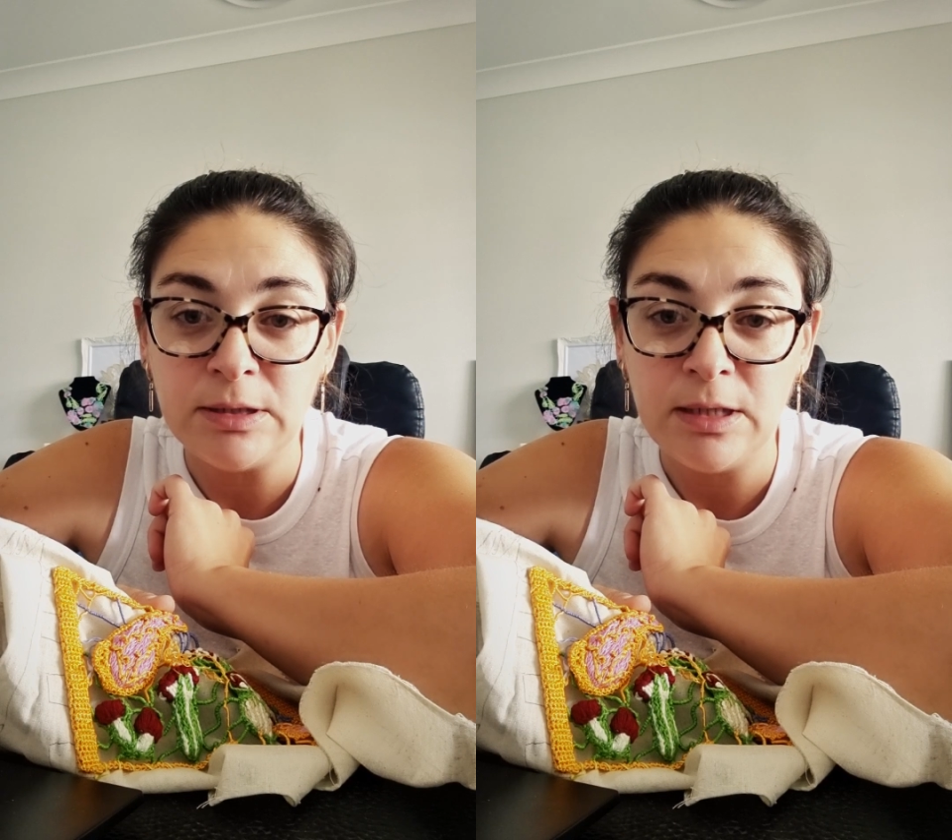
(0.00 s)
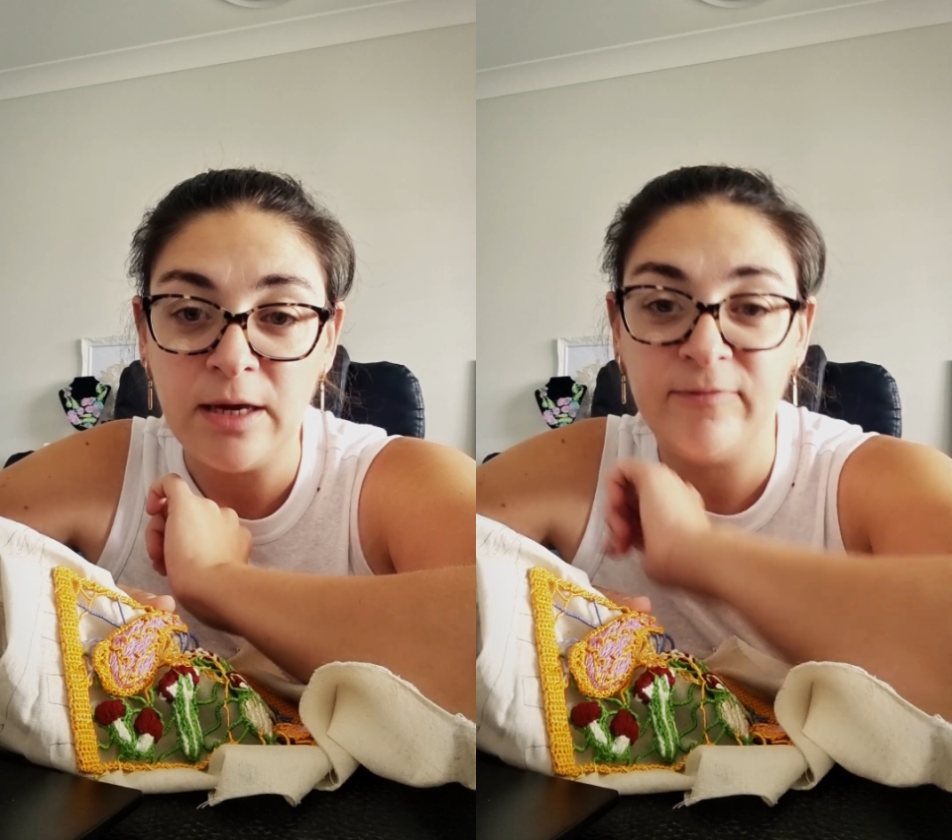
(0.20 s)

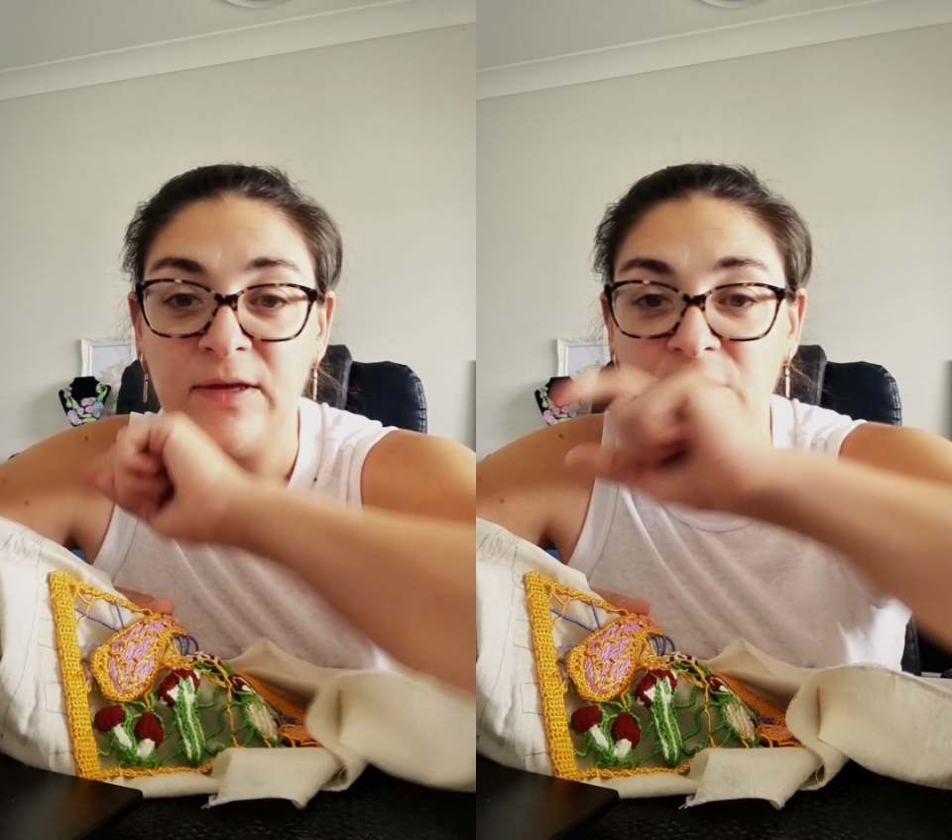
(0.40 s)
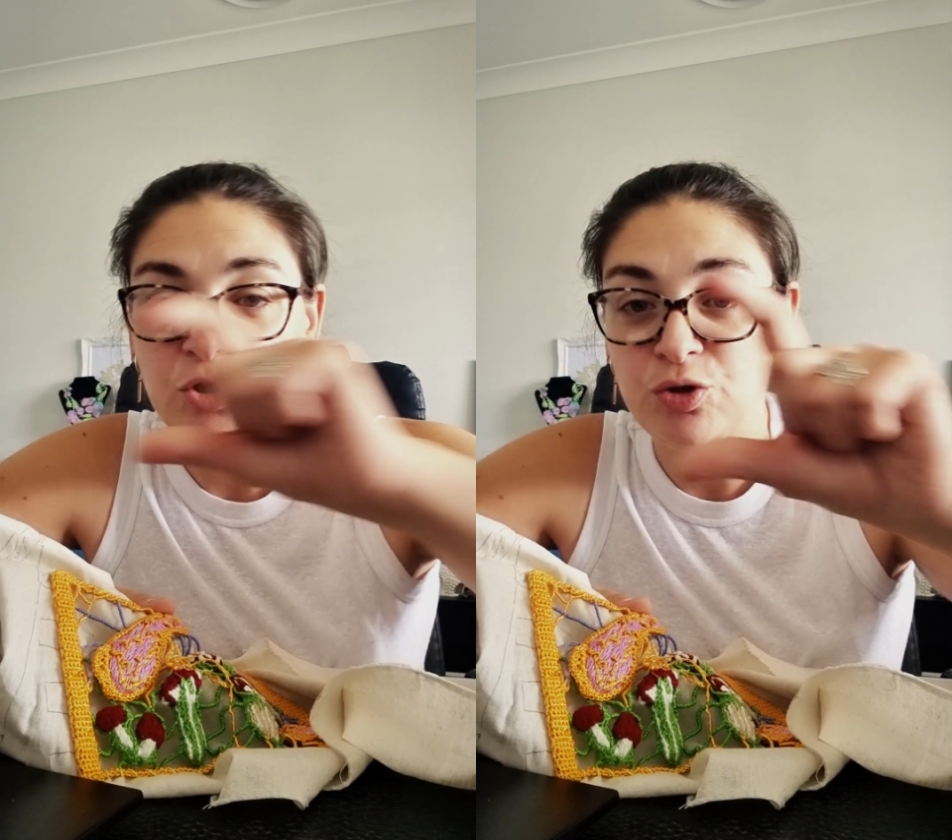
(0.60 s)
having
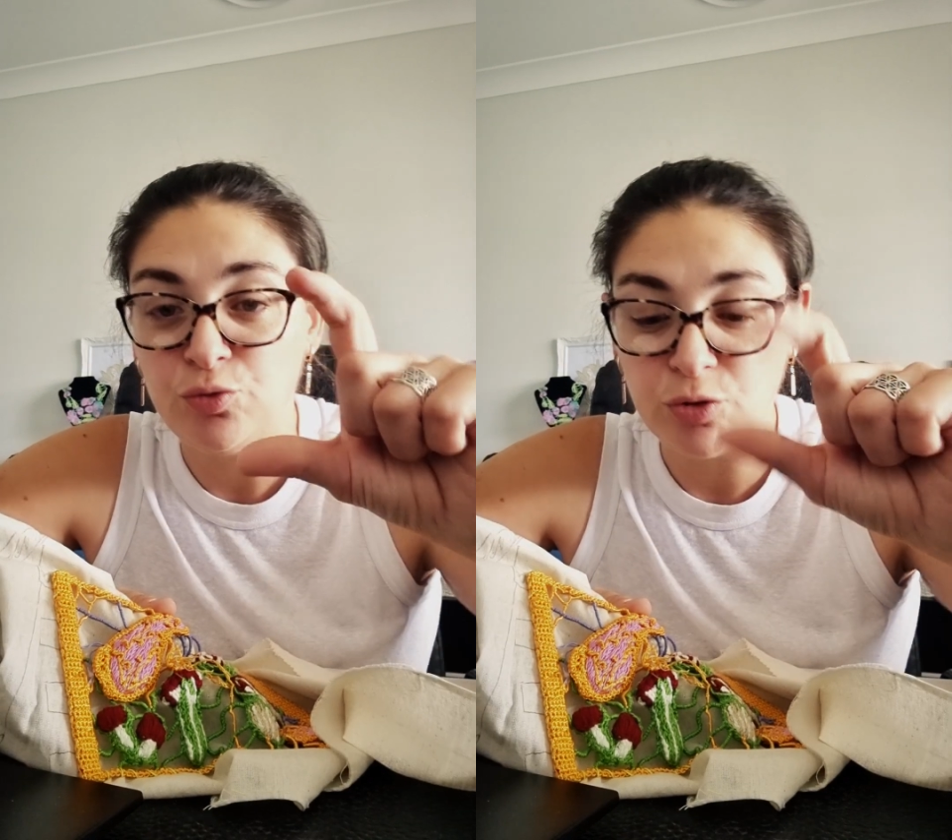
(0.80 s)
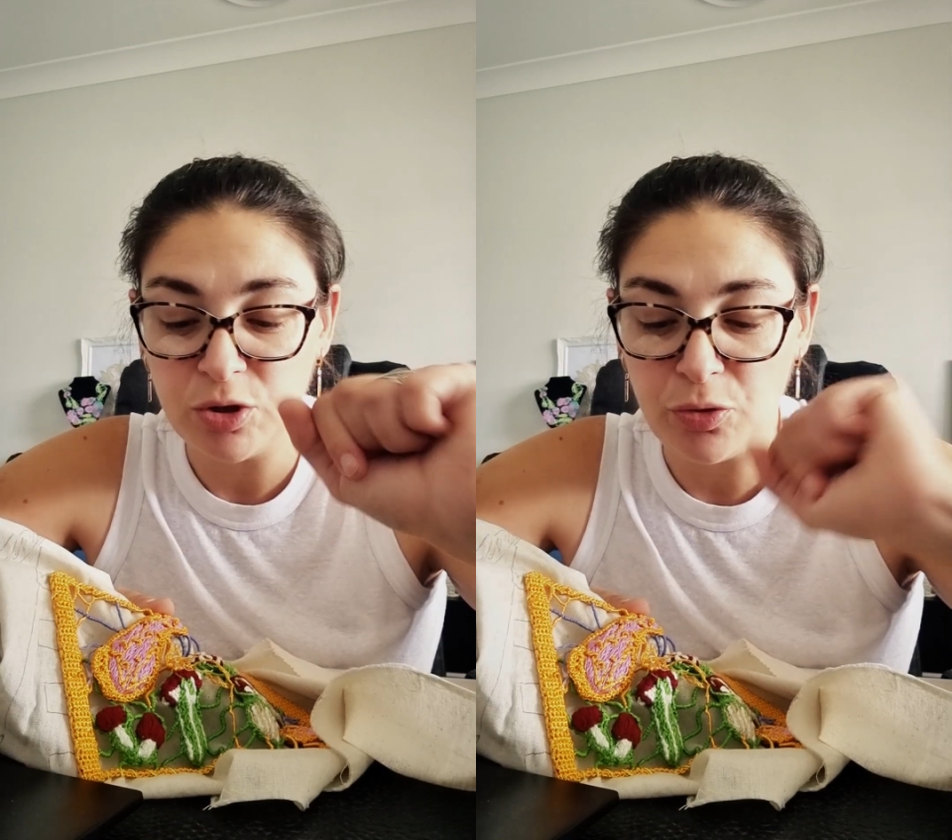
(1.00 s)
a
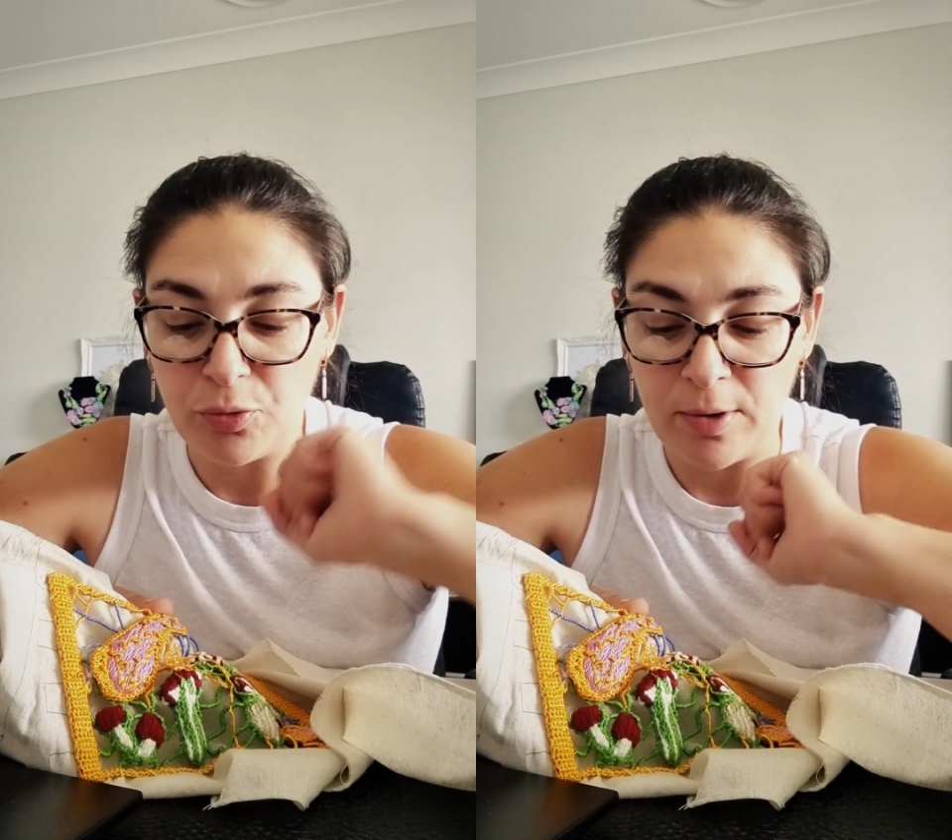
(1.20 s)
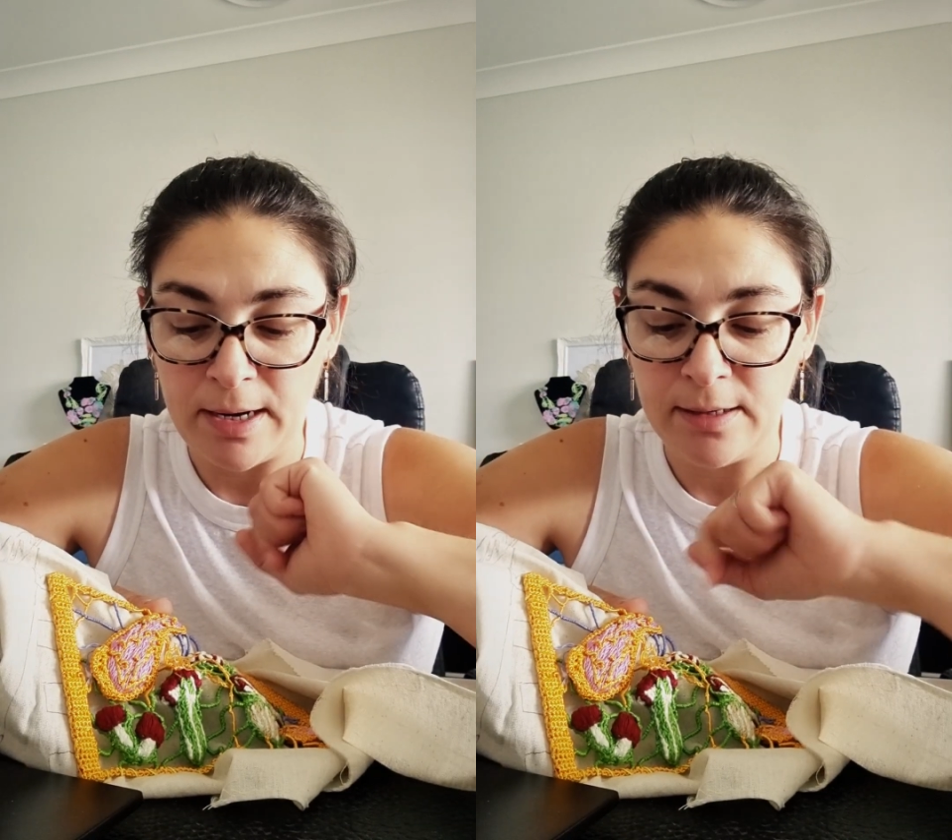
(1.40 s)
short thread.